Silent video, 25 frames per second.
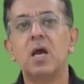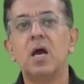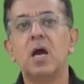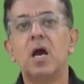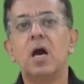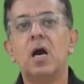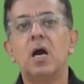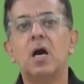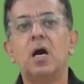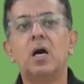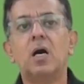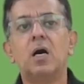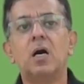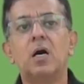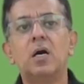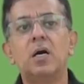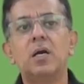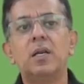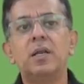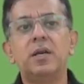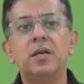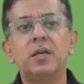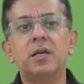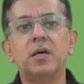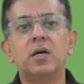A
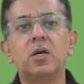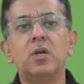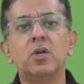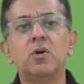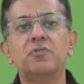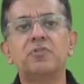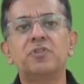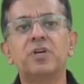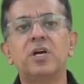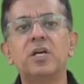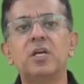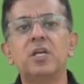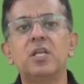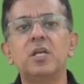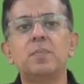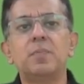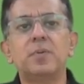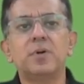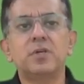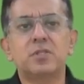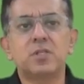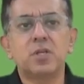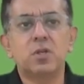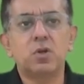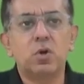return of
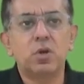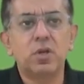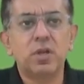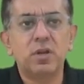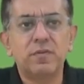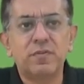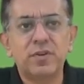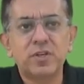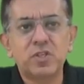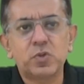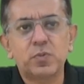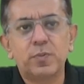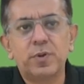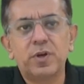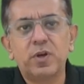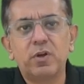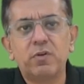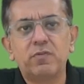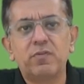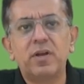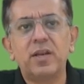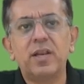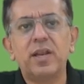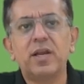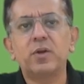30% on investment of
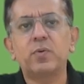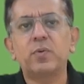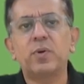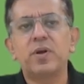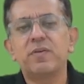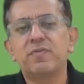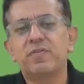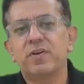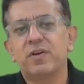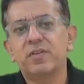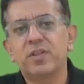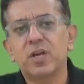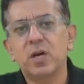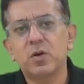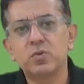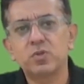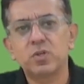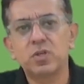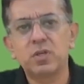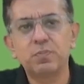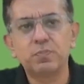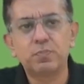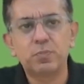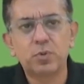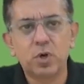125,000
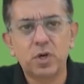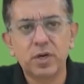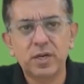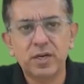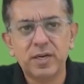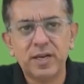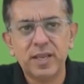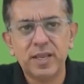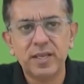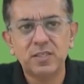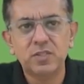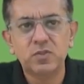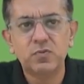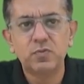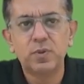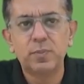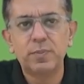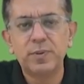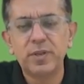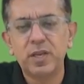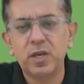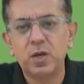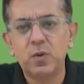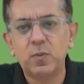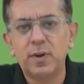in product X will be
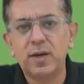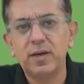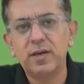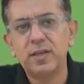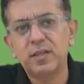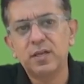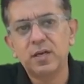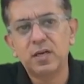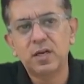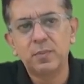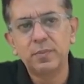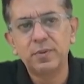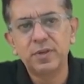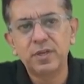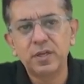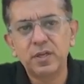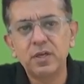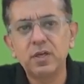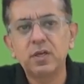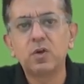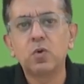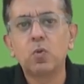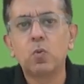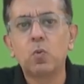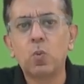required in the coming
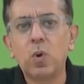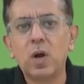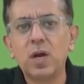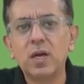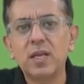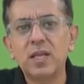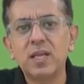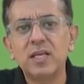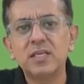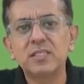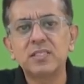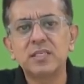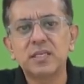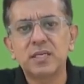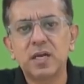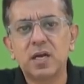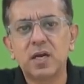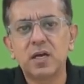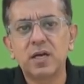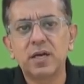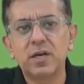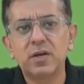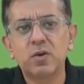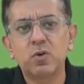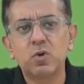year. What is the
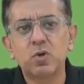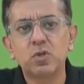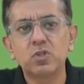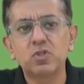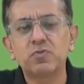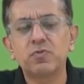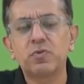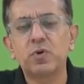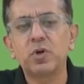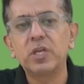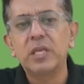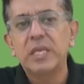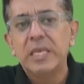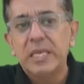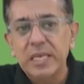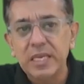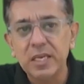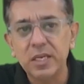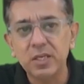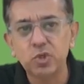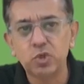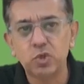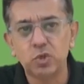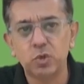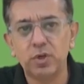target cost for
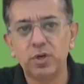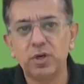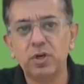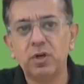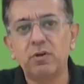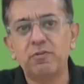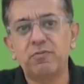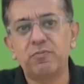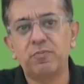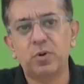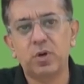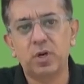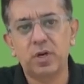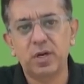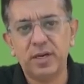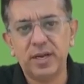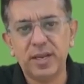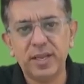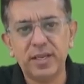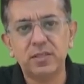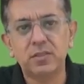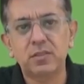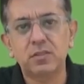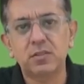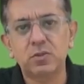each unit of product
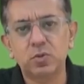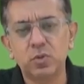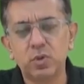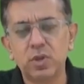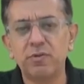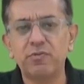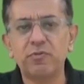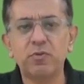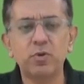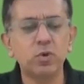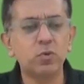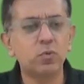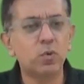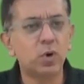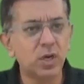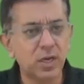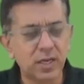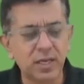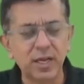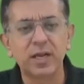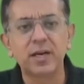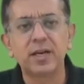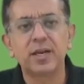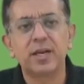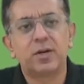X? So therefore, you want
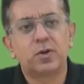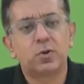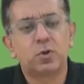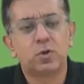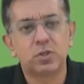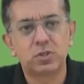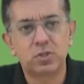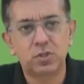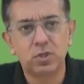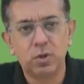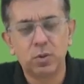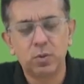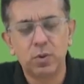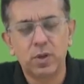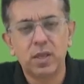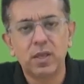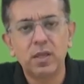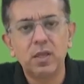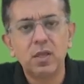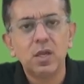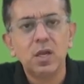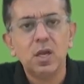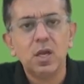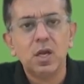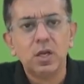target cost. Okay.
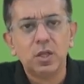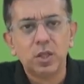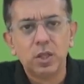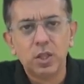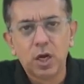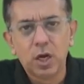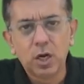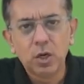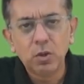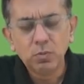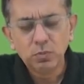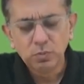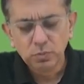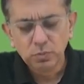Now,